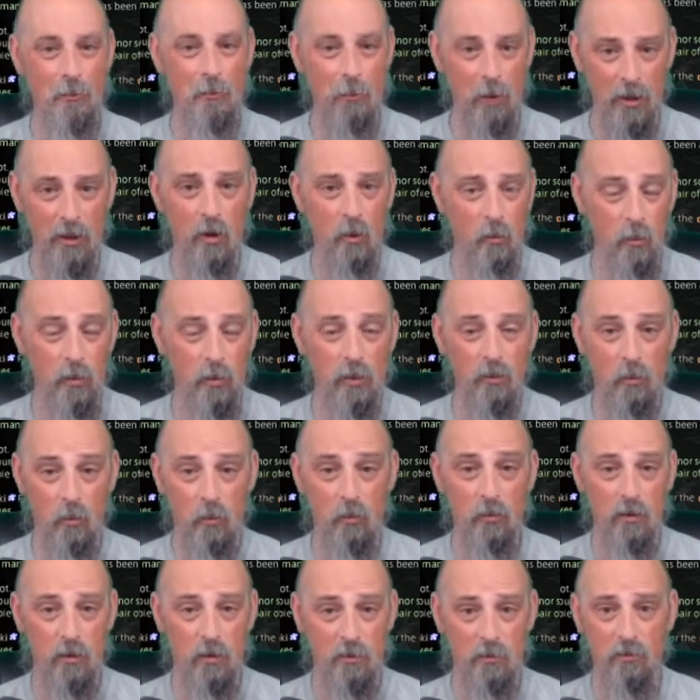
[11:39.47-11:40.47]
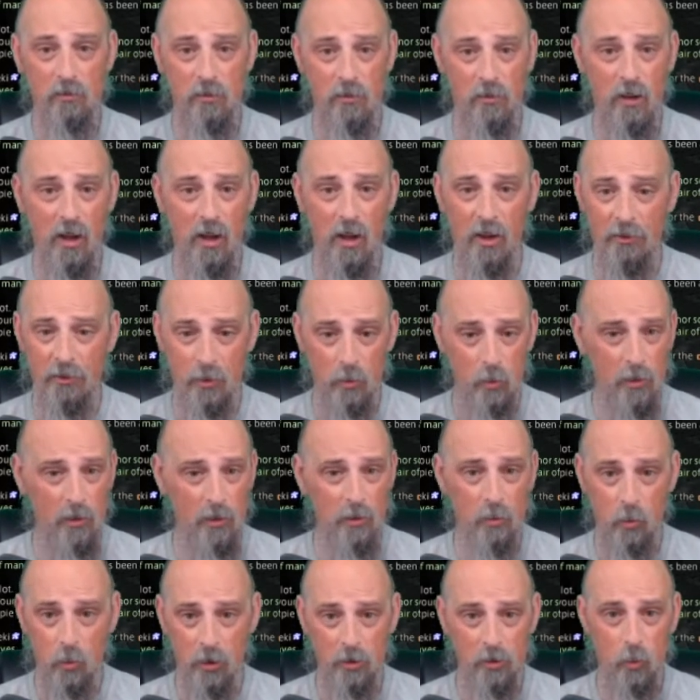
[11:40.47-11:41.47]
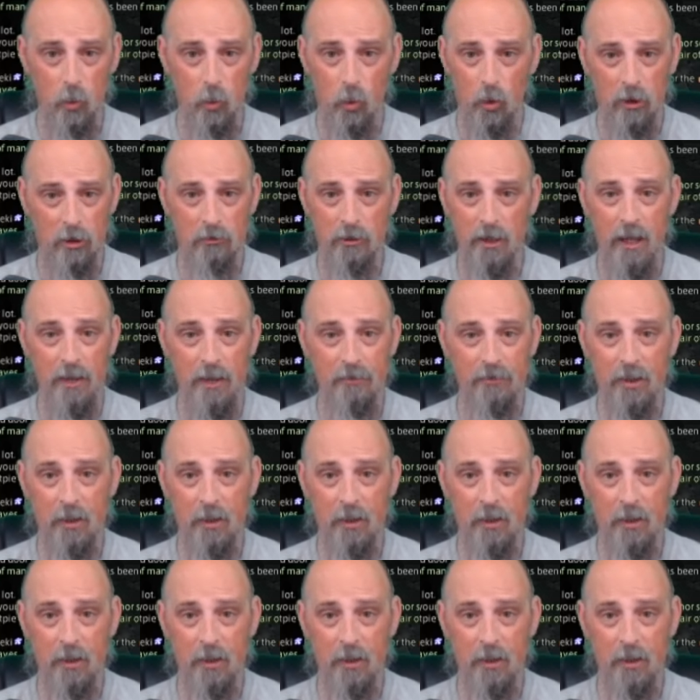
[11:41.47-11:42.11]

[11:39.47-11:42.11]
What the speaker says: You know, also with World of Warcraft,